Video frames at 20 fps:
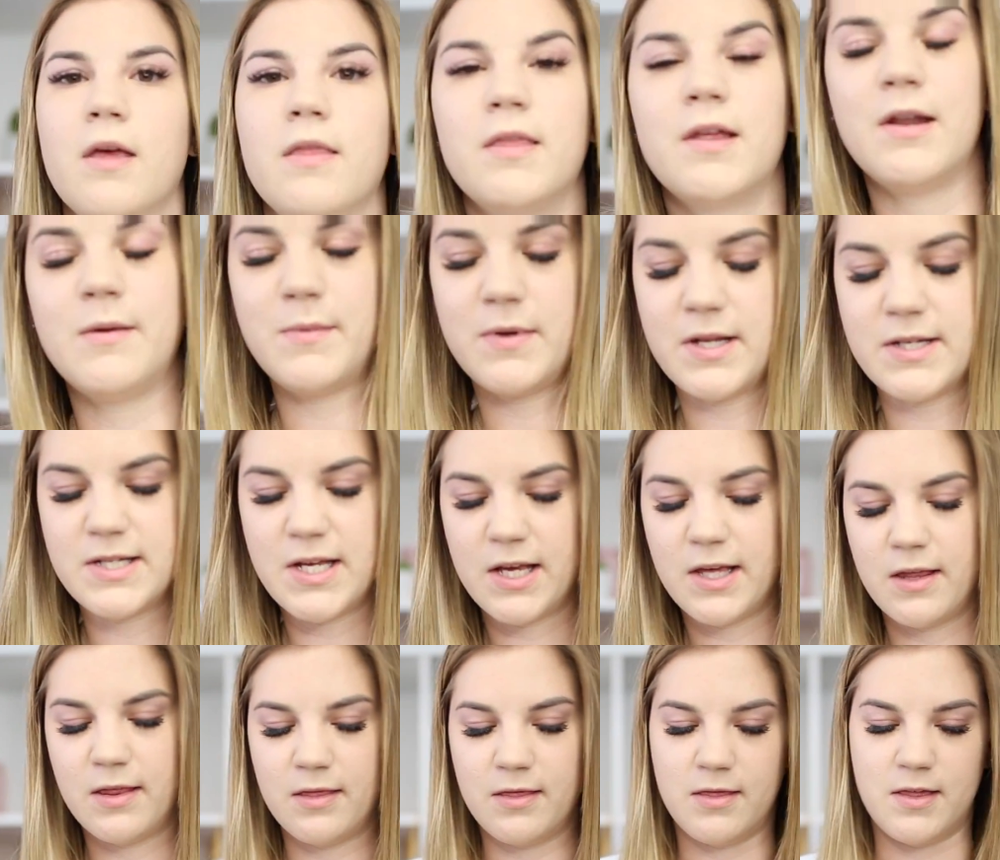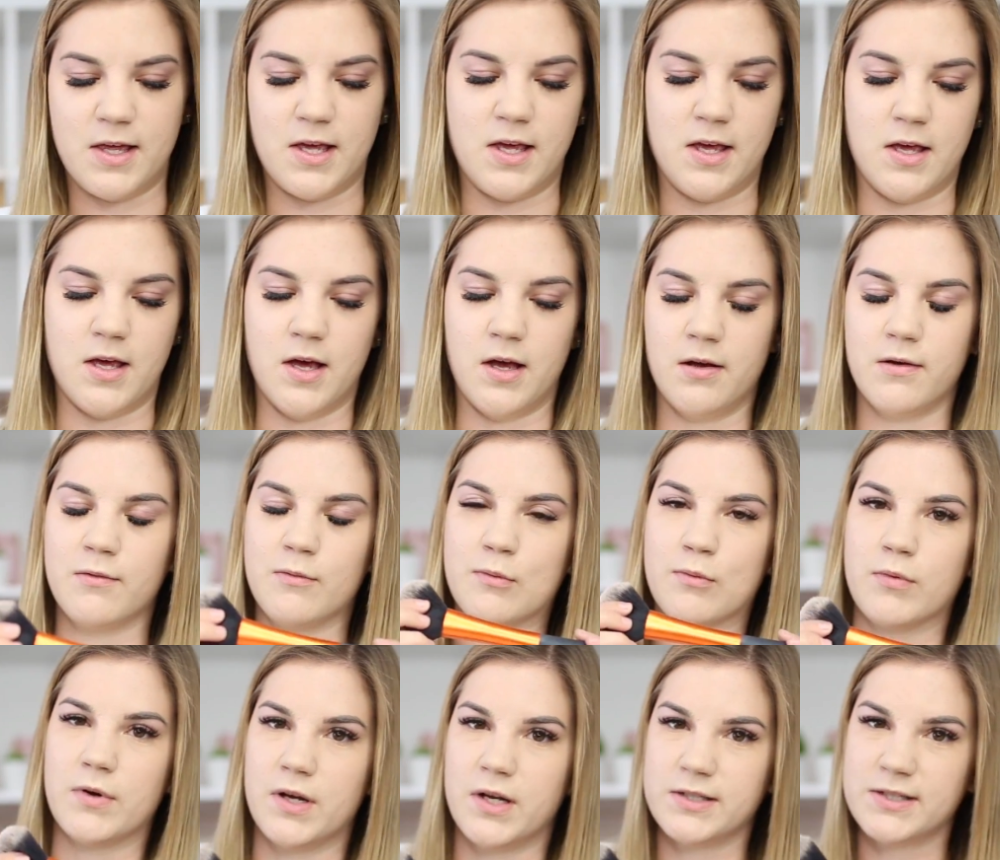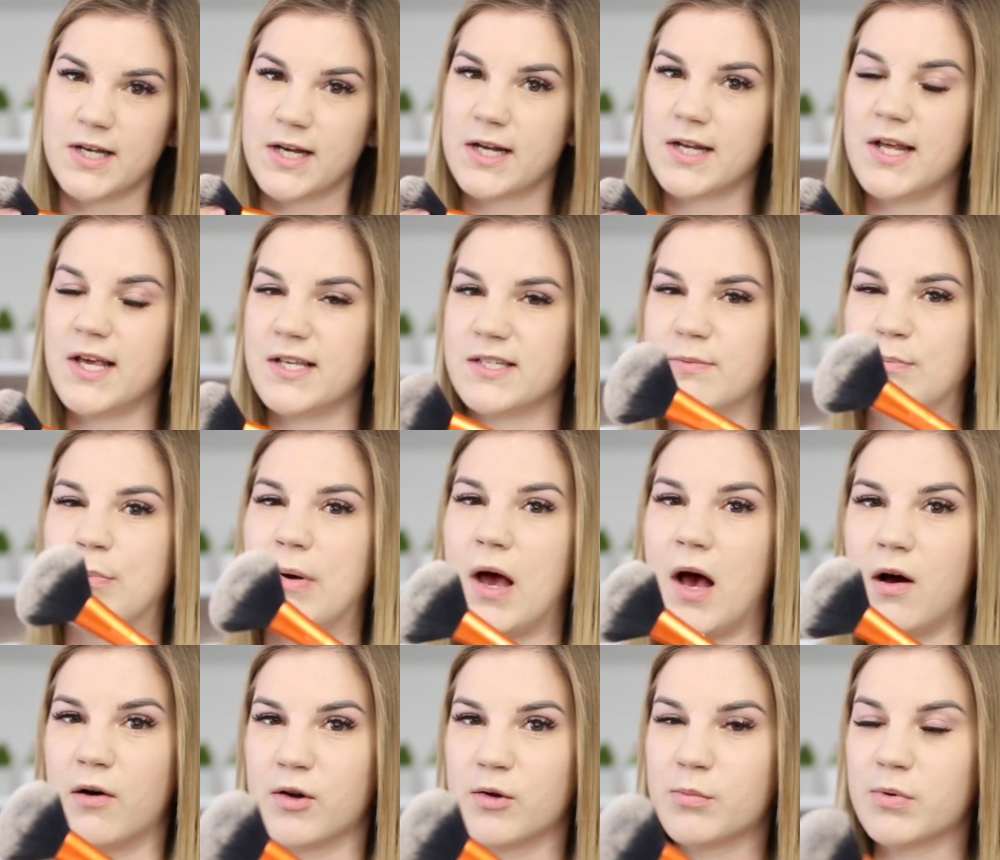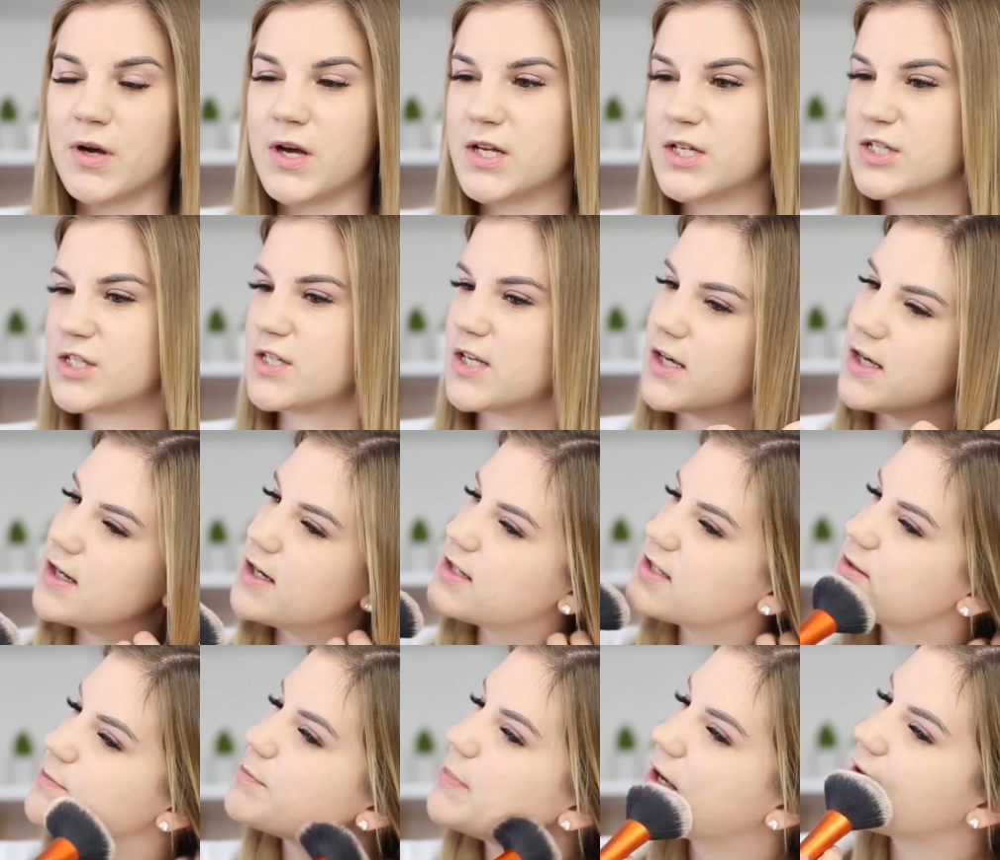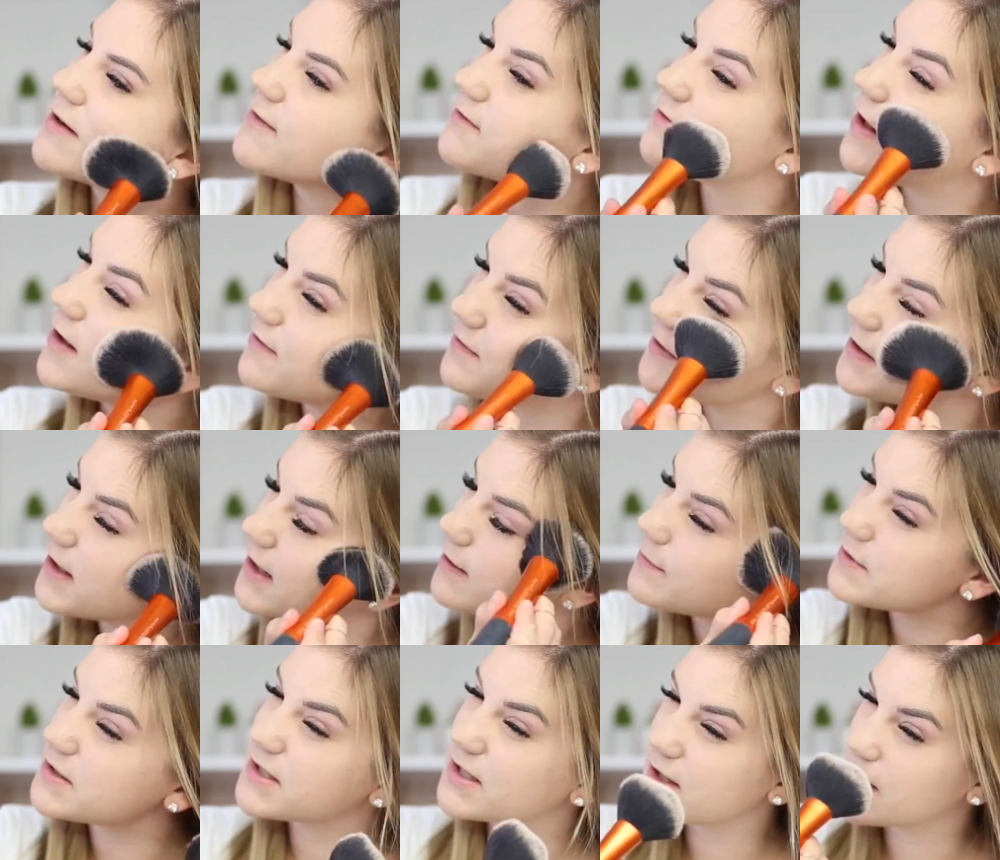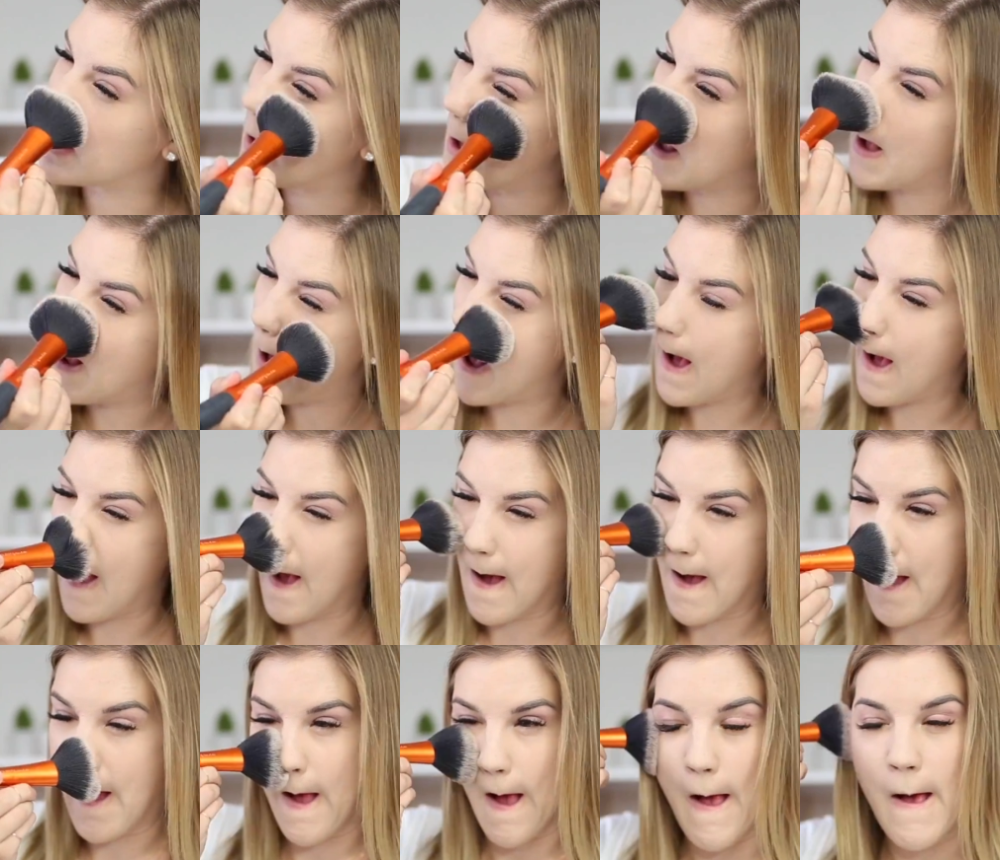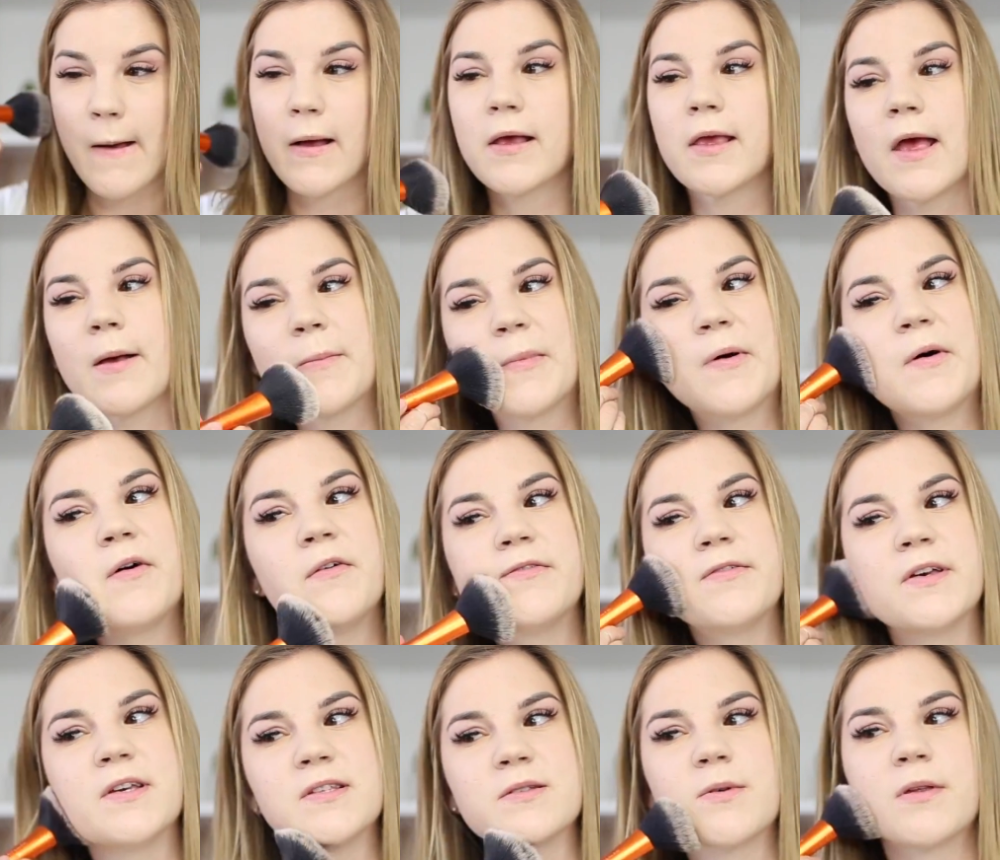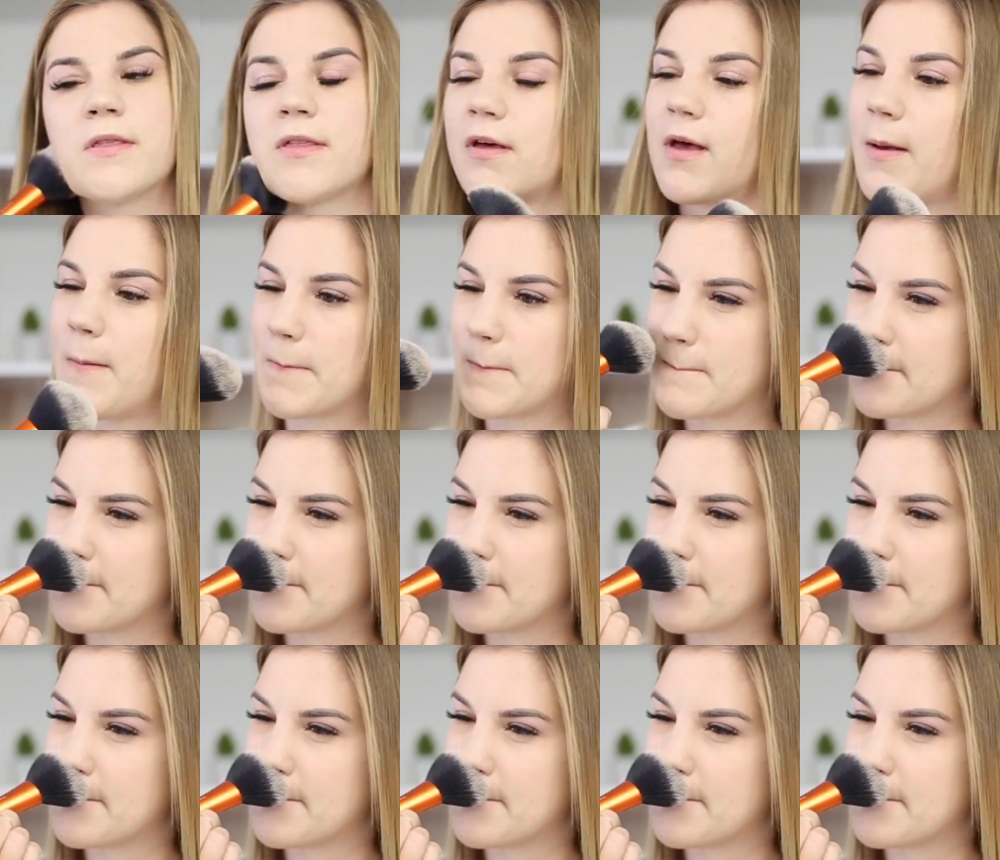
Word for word: then I'm going to take the Real Techniques powder brush, and it's big and fluffy, and I'm just going to get my whole face with it.